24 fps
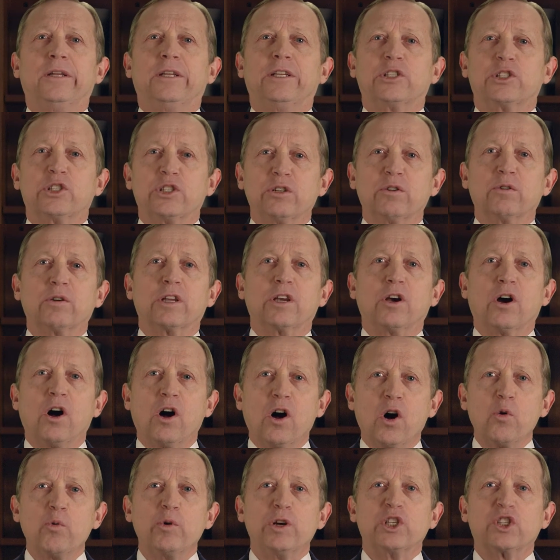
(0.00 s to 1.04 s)
it's nearly
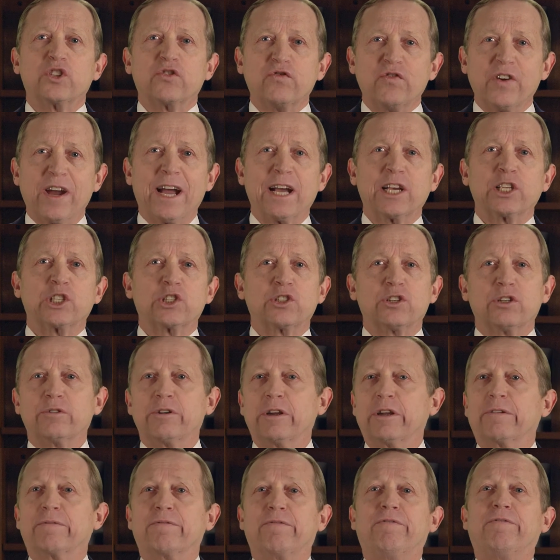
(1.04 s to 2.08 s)
always faster
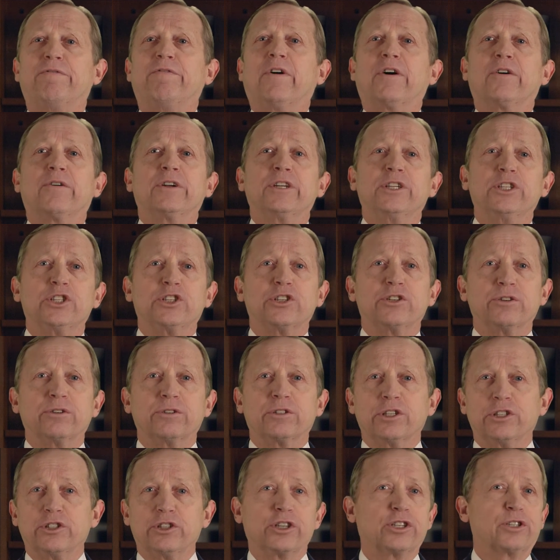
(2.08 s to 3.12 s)
and far easier
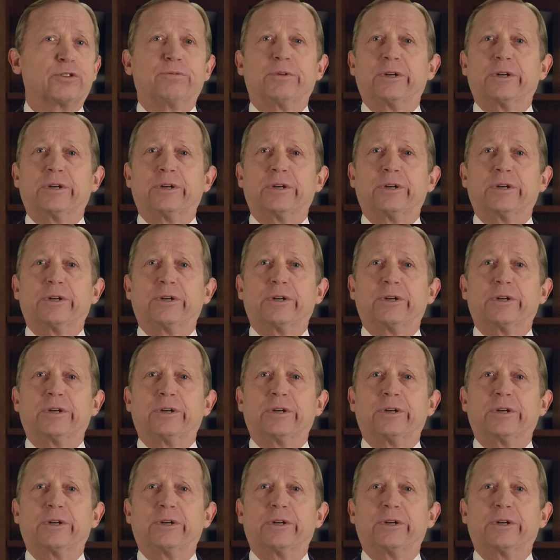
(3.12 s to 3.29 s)
to just